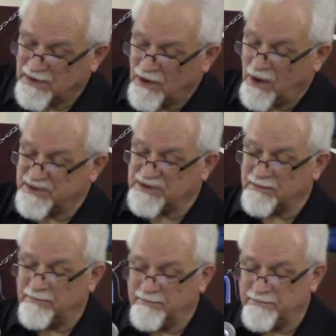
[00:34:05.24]

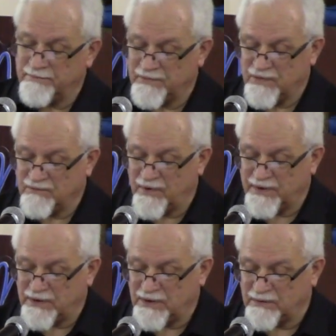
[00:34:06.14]
Awesome.
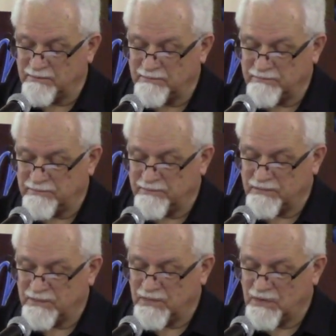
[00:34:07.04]
Very good.
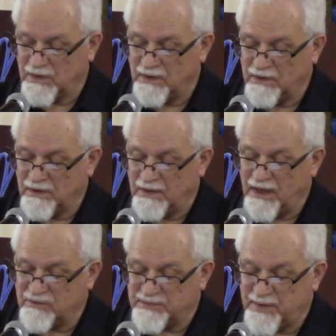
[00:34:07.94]
They
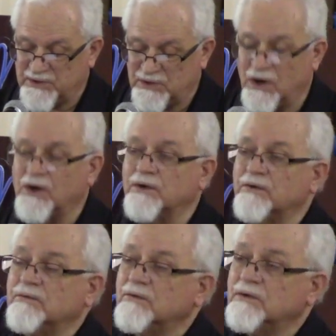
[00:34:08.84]
have a special heart
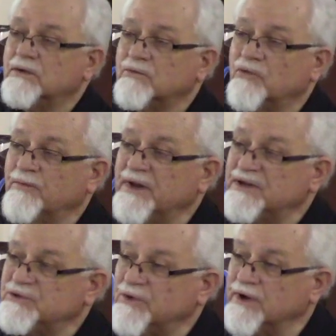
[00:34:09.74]
for
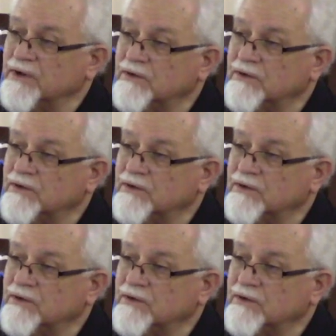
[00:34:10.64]
ministry.